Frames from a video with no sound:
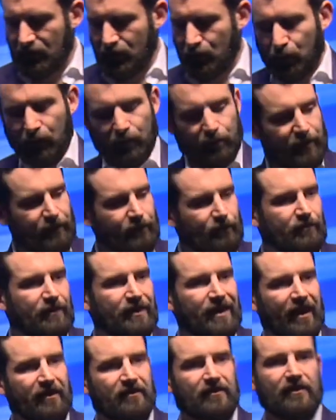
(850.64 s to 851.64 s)
Will we
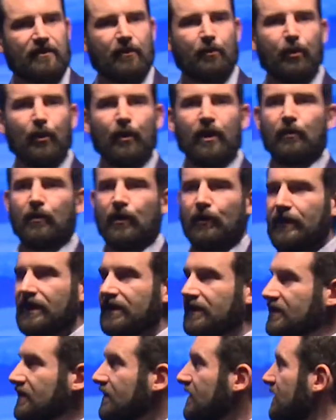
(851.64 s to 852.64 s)
get to the point where we
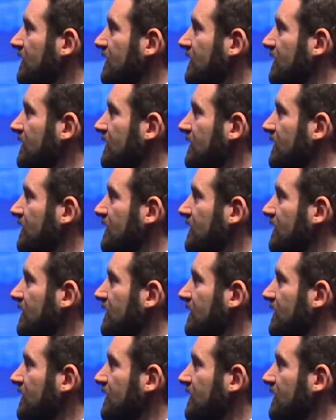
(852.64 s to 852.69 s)
can sit